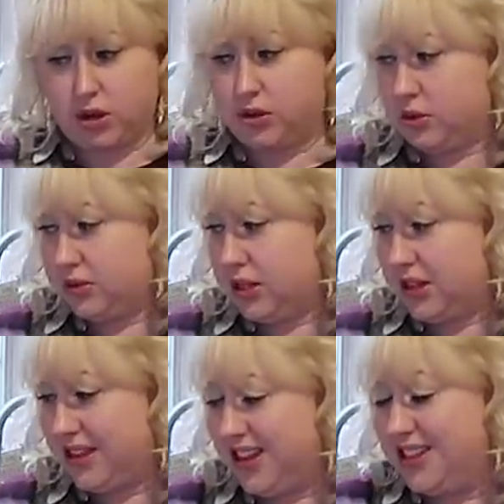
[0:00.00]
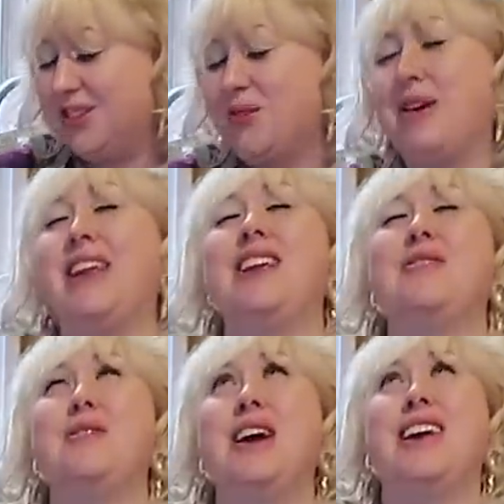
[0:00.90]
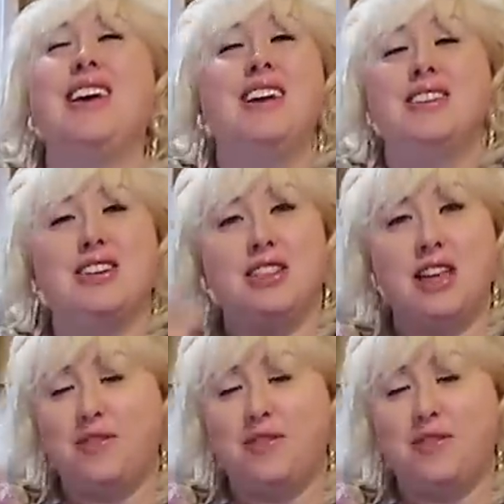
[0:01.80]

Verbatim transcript: Why don't you see these? But anyway, sorry,